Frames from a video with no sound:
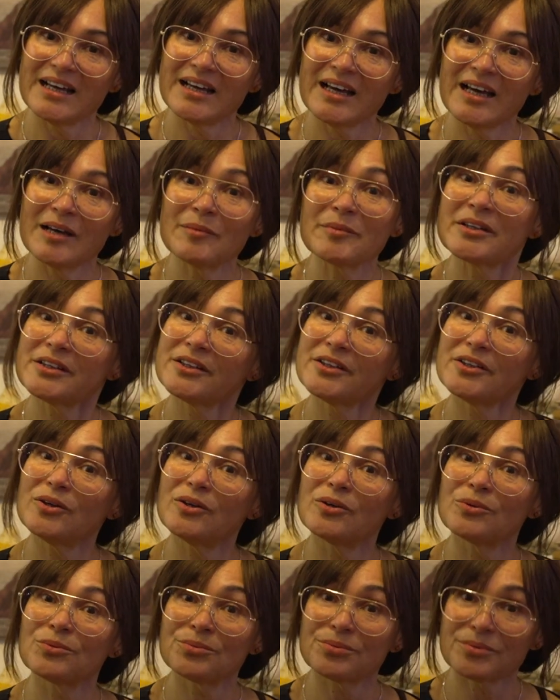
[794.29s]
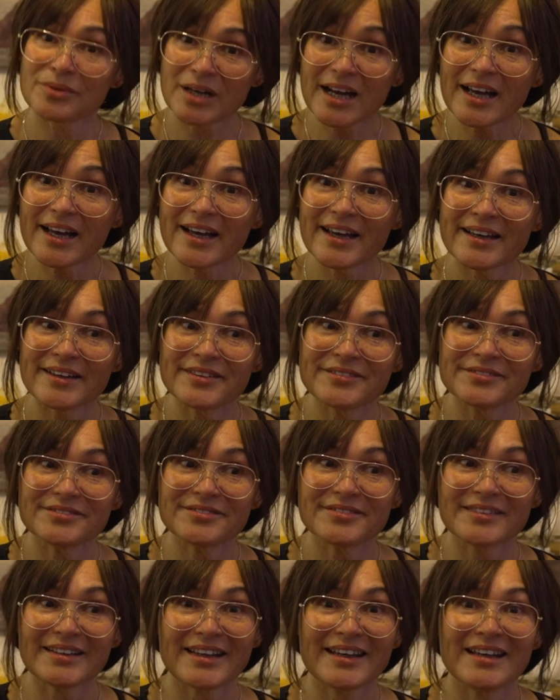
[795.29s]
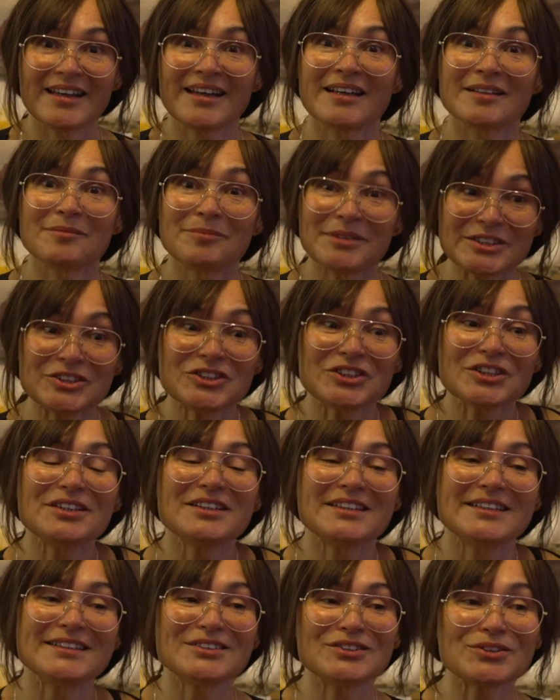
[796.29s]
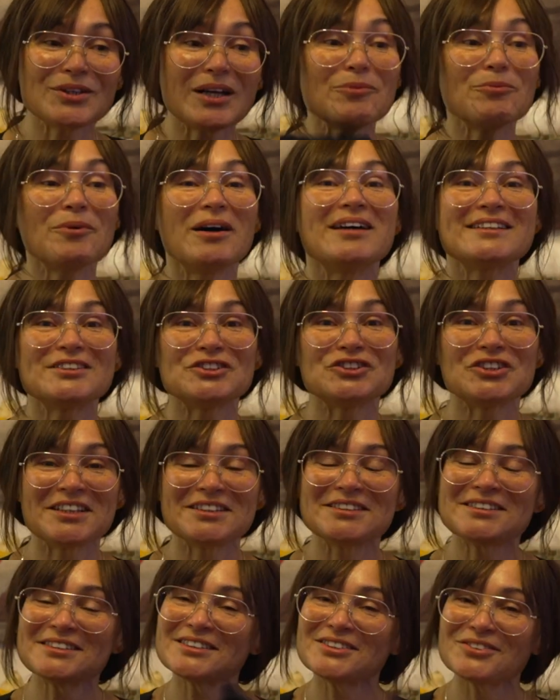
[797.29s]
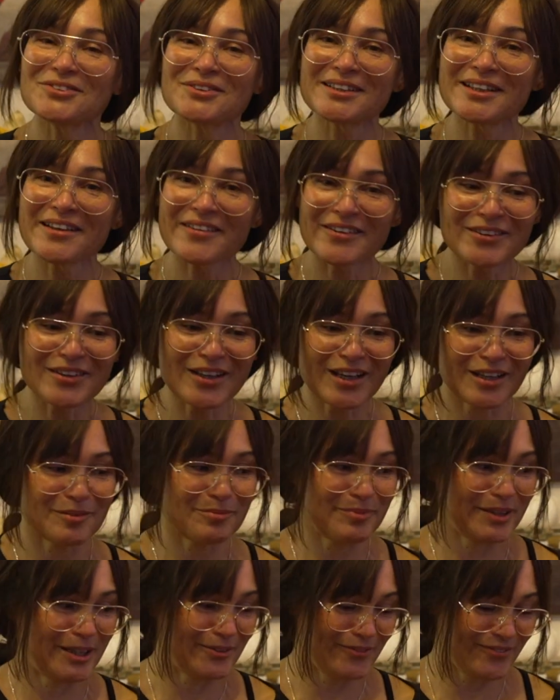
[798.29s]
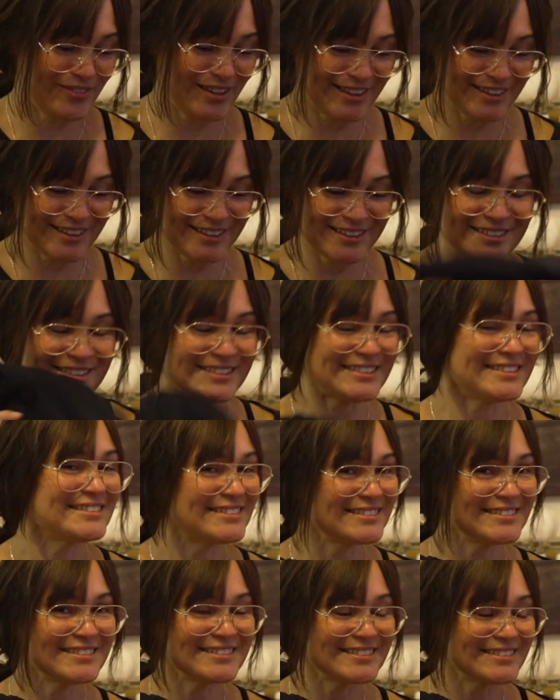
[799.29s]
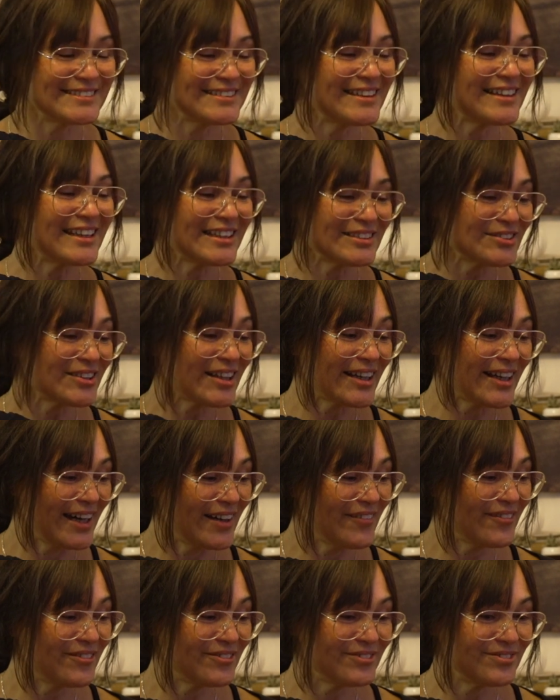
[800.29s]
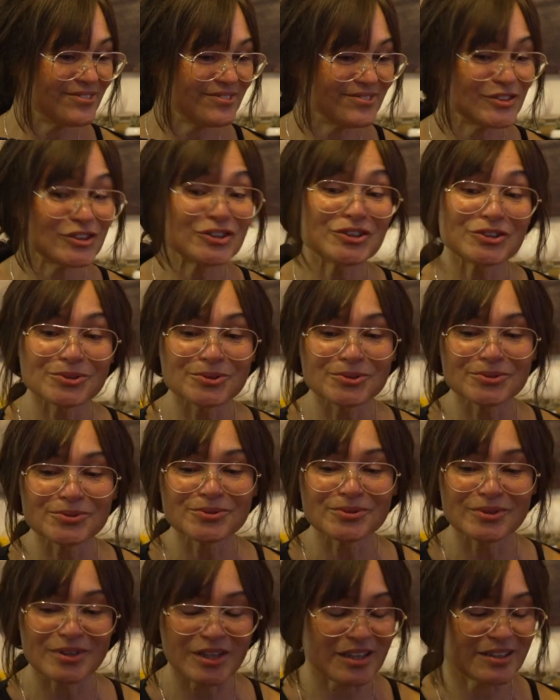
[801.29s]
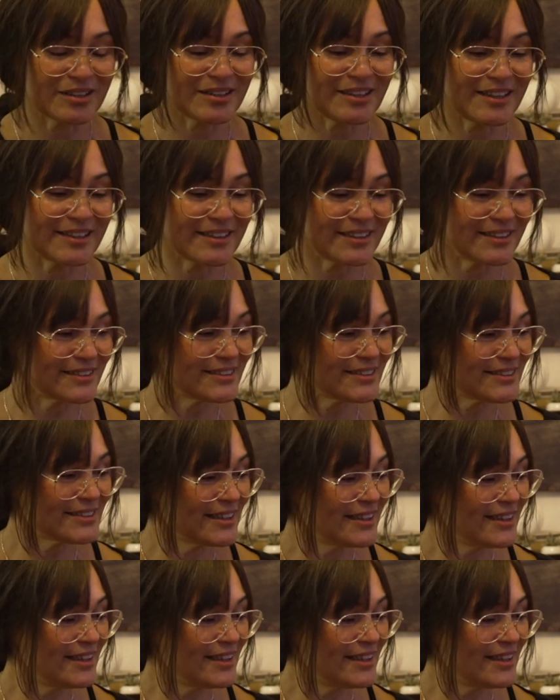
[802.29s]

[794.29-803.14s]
I'm going to arrive and be chilly. So I'll want to change into another long pair of leggings. That's why I have 2 long leggings.